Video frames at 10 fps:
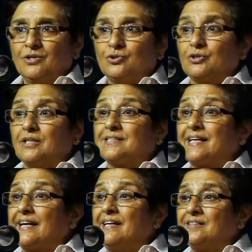So the
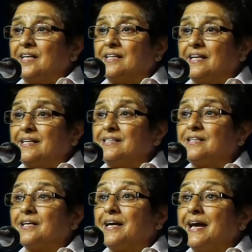second thing
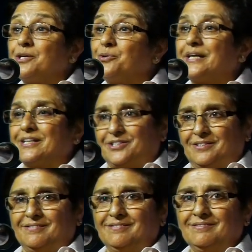is
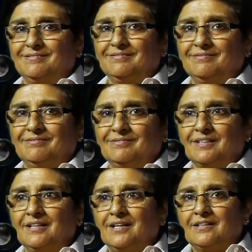education.
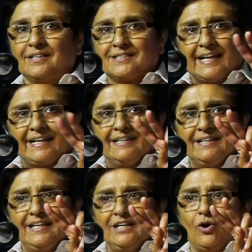The
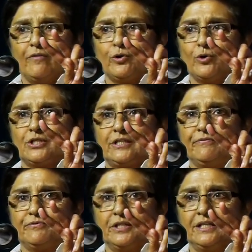second E of road
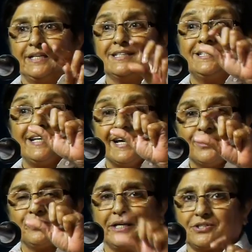safety is
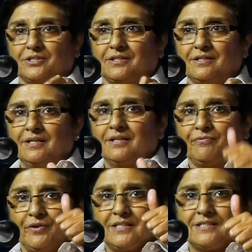education.
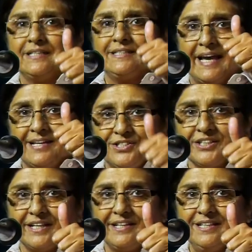First is
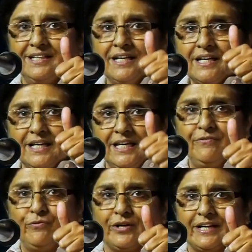engineering,
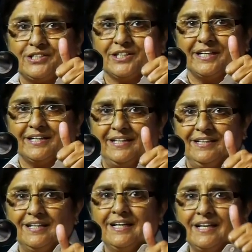E for engineering,
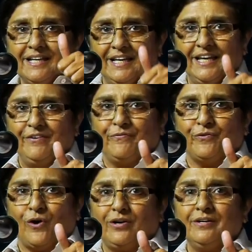E
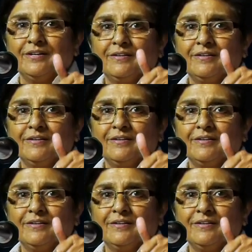for,